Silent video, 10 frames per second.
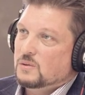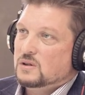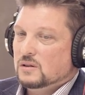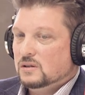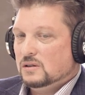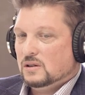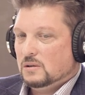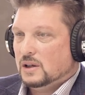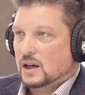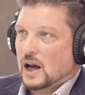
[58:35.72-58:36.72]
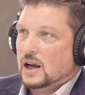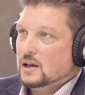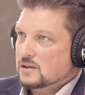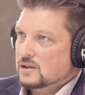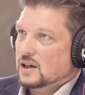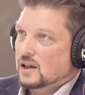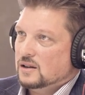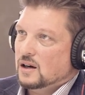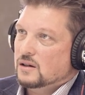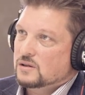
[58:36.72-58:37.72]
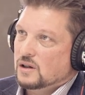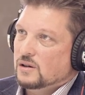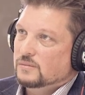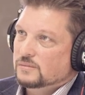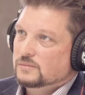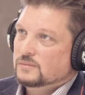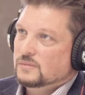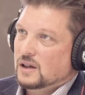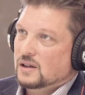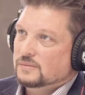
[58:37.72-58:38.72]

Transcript: but it was yep. a little bit of guidance to get there. So right, and they were yeah.